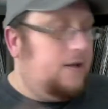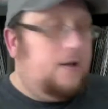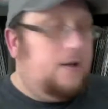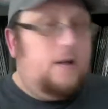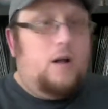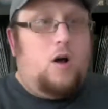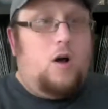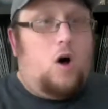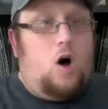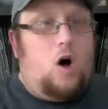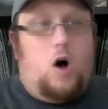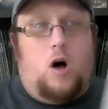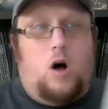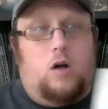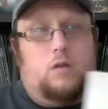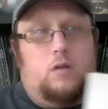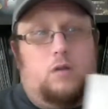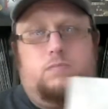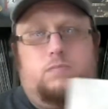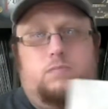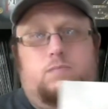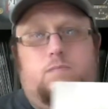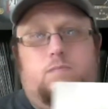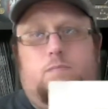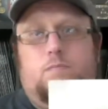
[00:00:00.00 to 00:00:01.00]

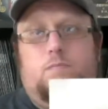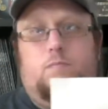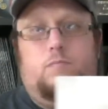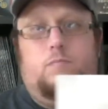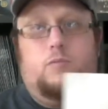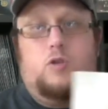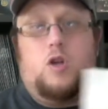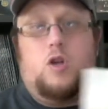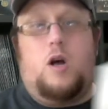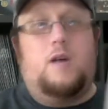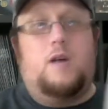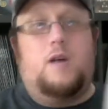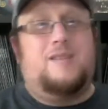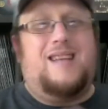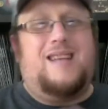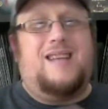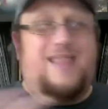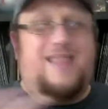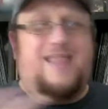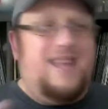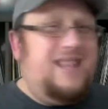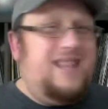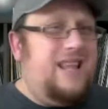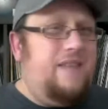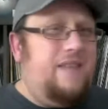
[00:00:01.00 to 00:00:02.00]
all songs. I
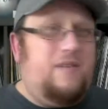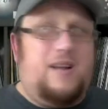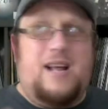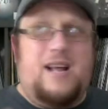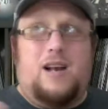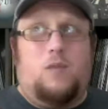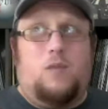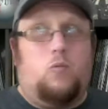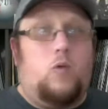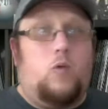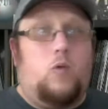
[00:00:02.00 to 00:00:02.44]
think they even kind of